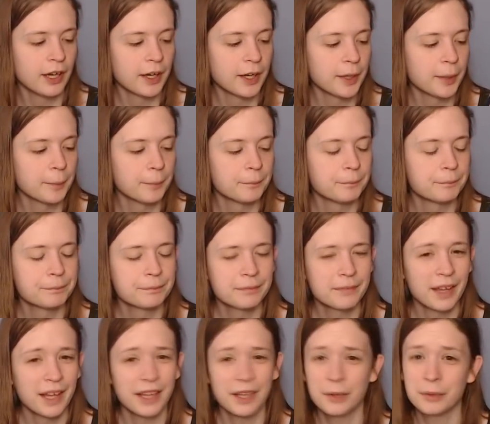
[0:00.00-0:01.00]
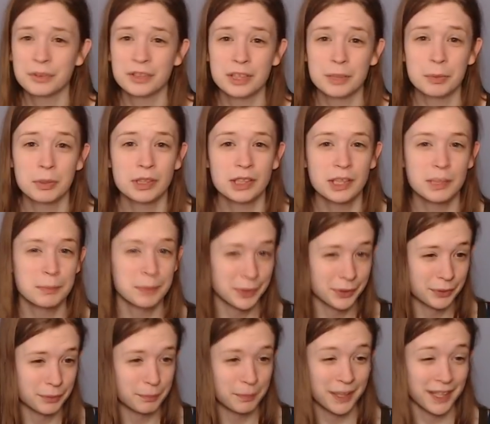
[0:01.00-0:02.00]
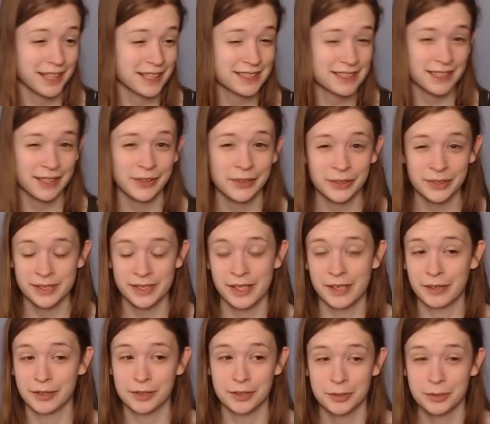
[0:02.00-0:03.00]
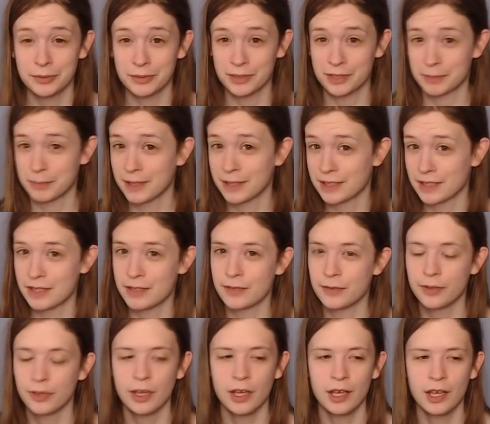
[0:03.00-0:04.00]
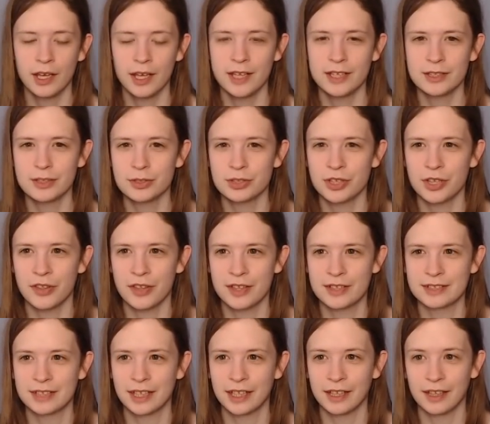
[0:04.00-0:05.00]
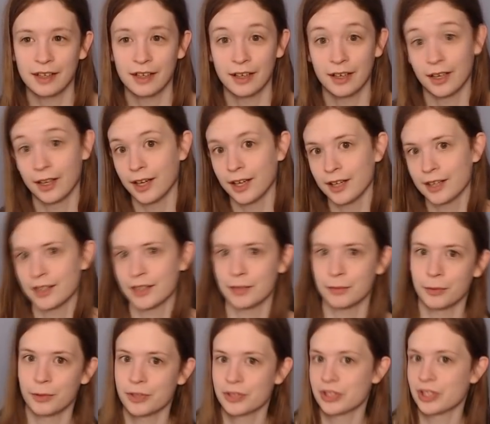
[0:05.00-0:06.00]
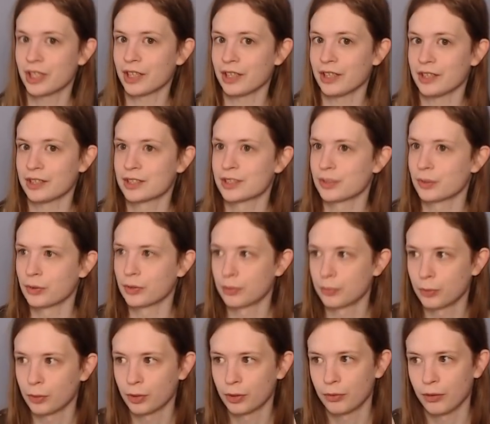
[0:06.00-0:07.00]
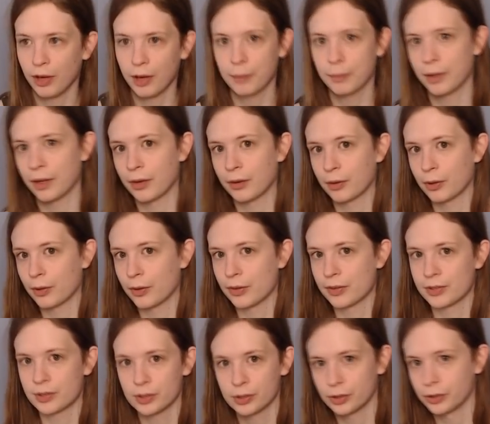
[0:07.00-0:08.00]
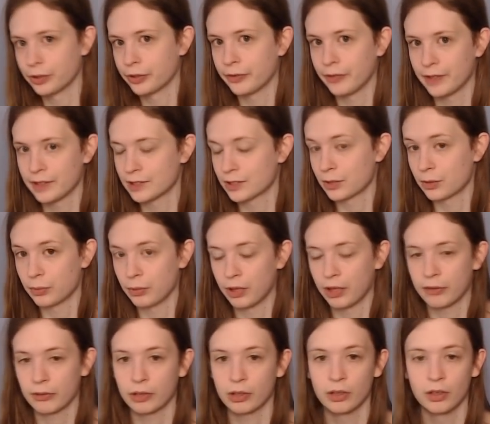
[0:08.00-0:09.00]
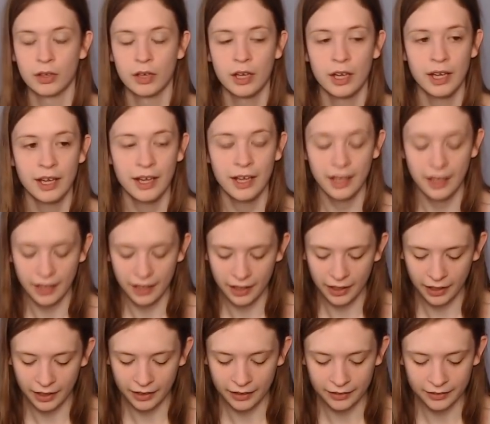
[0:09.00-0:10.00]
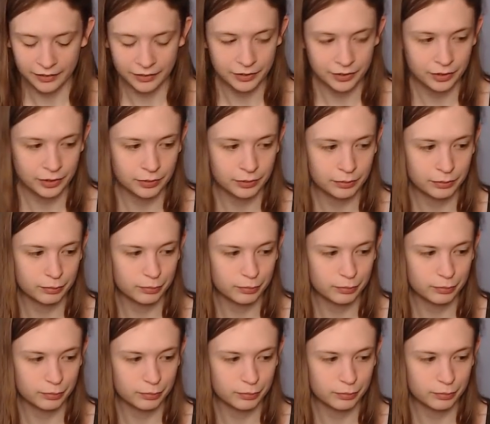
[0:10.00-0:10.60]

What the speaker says: I don't typically buy singles that are too expensive. It's usually things like I need more signets or more rampant growths or cultivates or whatever, and